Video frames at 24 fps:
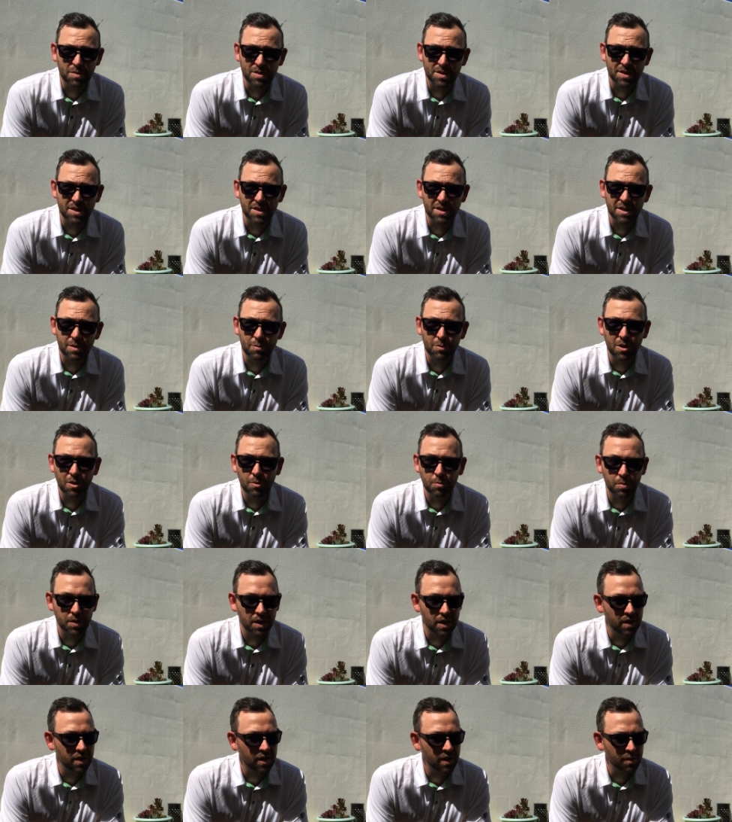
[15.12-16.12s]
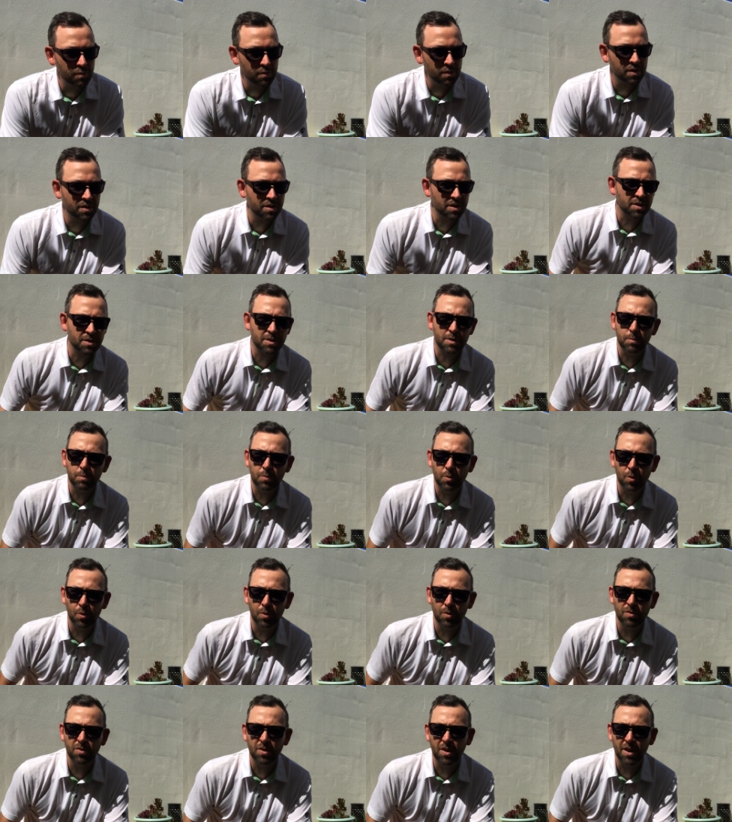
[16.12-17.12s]
particularly well, but um, I think it's
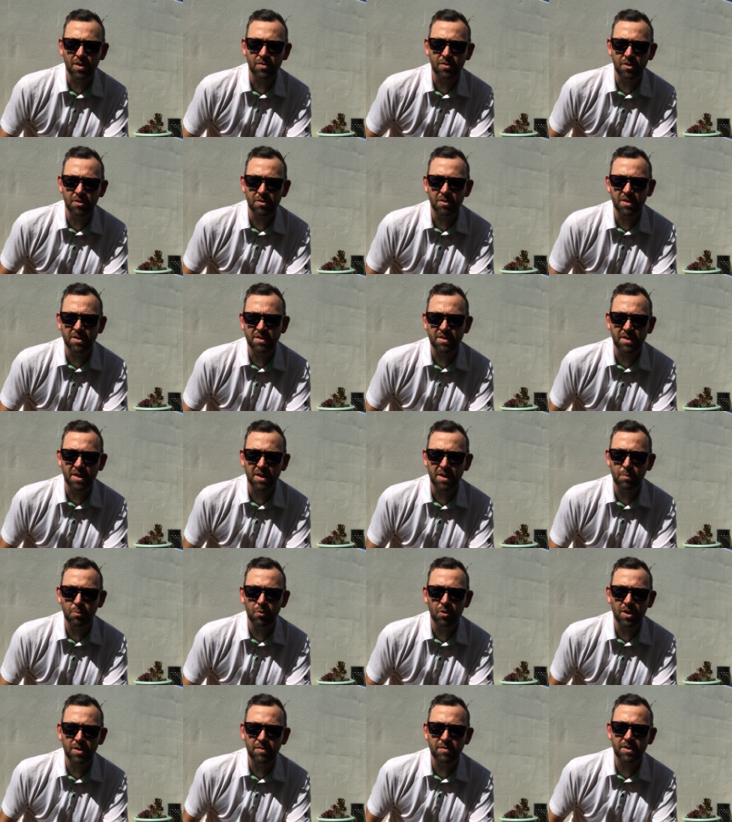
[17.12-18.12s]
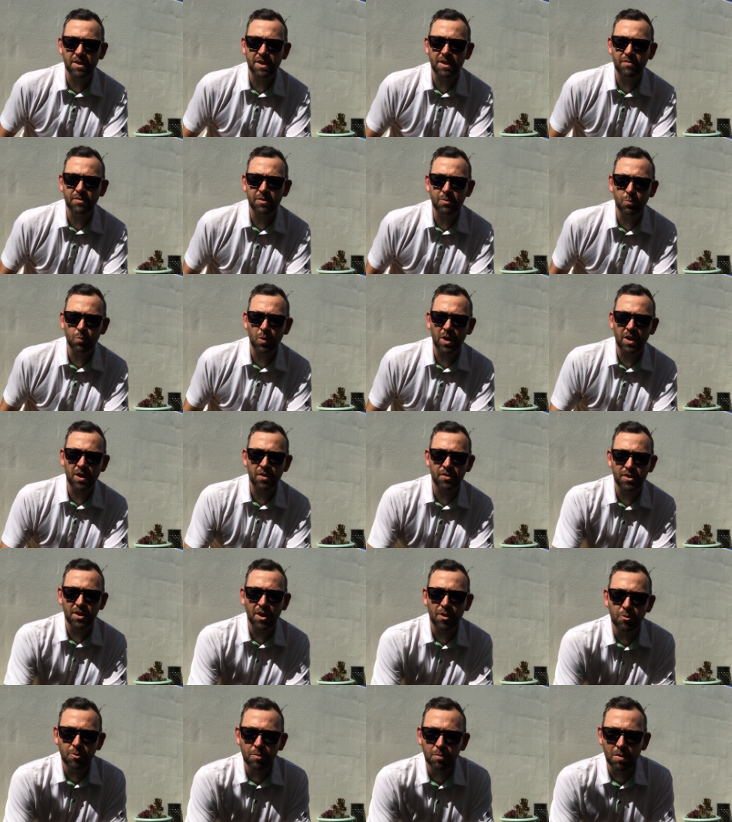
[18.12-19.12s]
important that I do these debriefs even when I
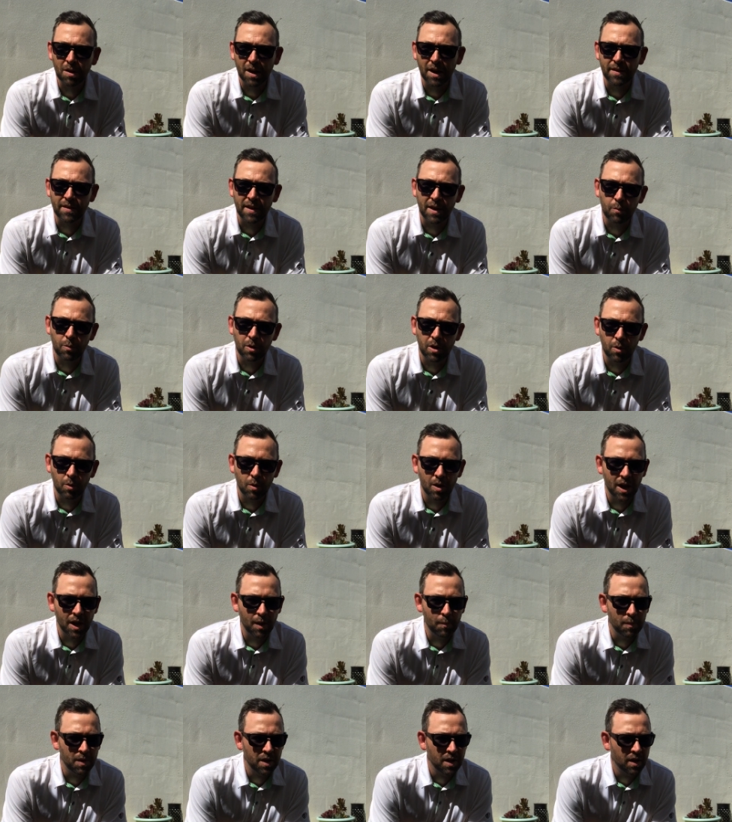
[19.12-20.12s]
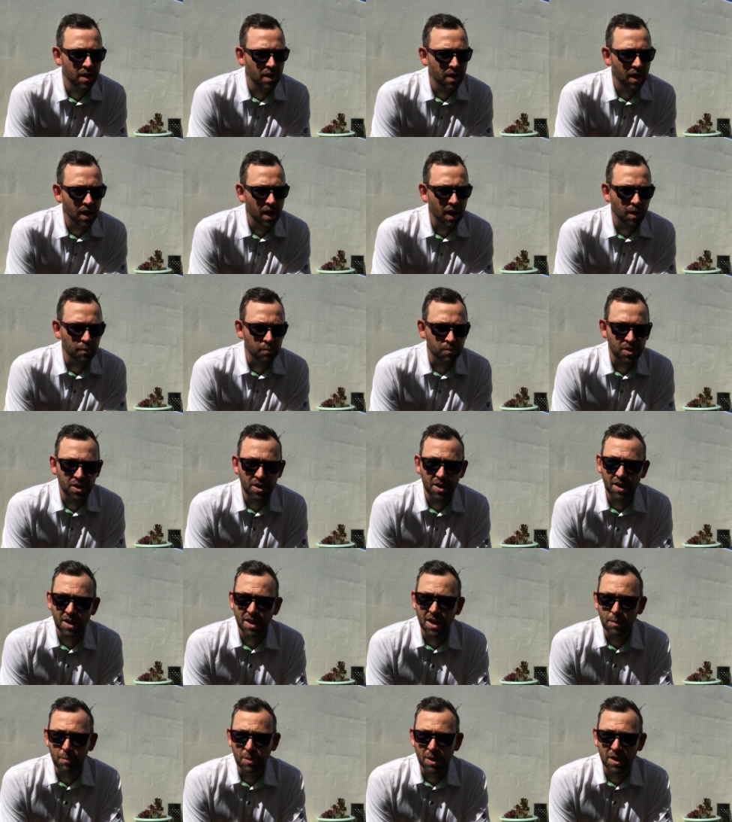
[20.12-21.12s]
don't play that well. Um, I'm going
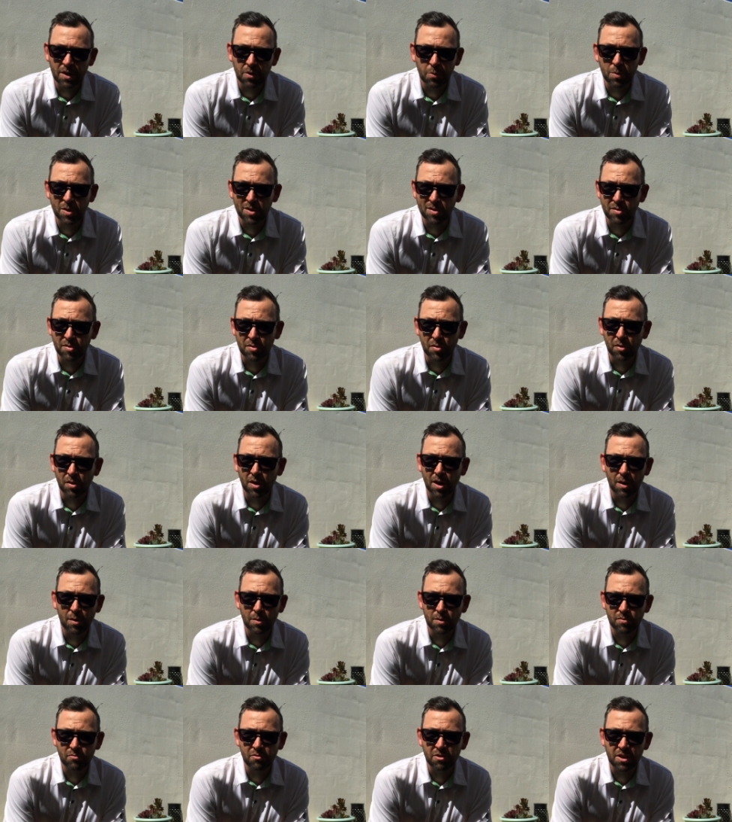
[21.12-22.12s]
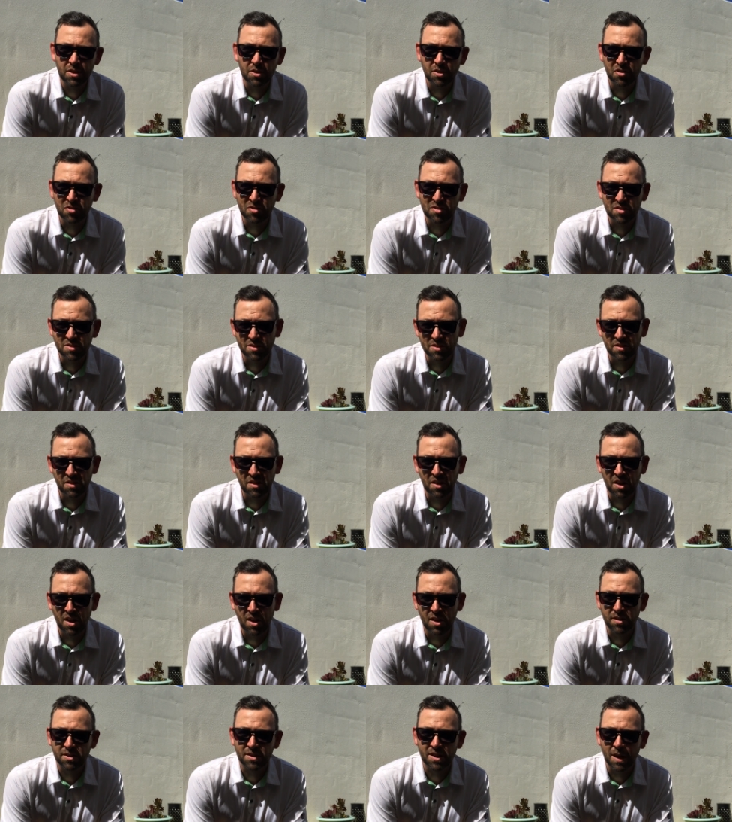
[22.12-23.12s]
to keep it a little bit short. I was really conscious that the
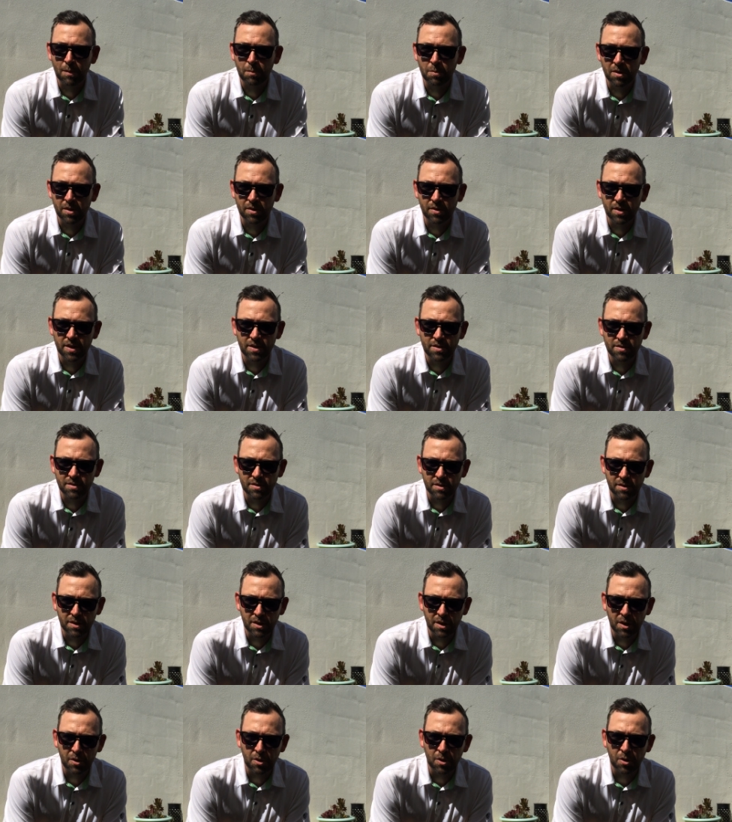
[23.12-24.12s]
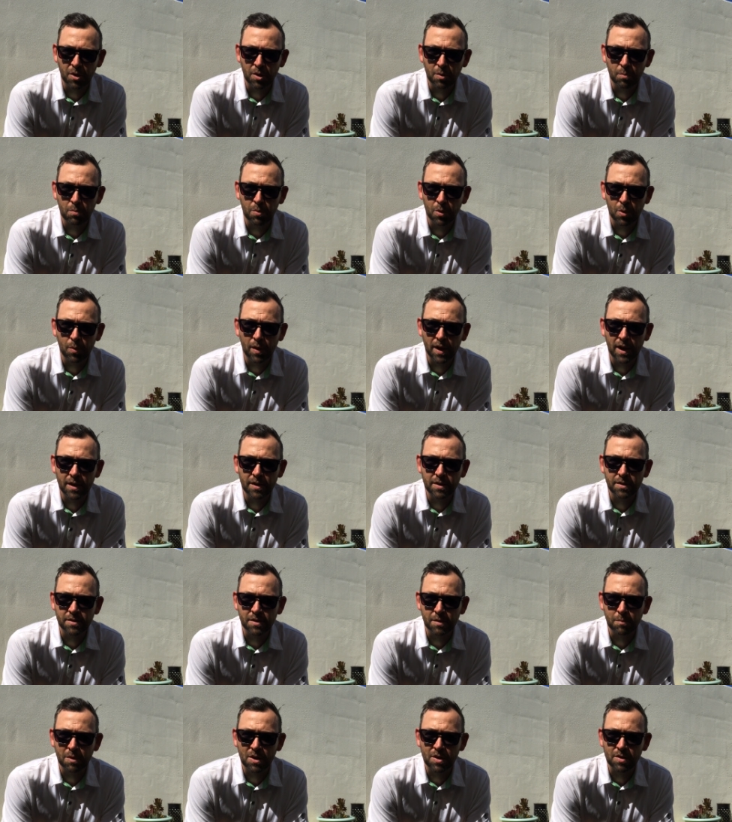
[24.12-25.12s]
last couple of these, you know, kind of blew out
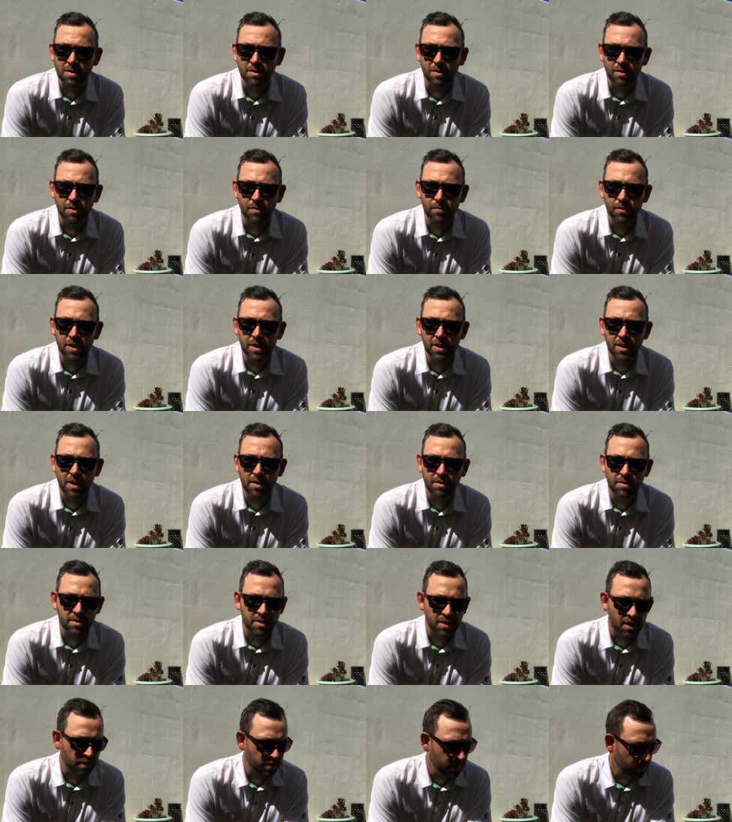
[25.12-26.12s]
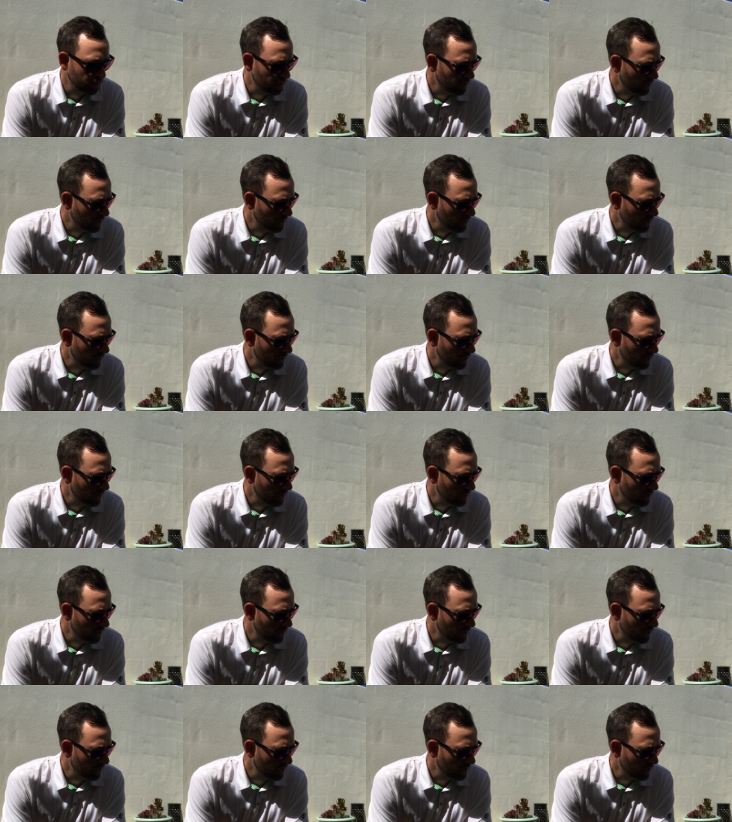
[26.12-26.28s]
into much longer videos. So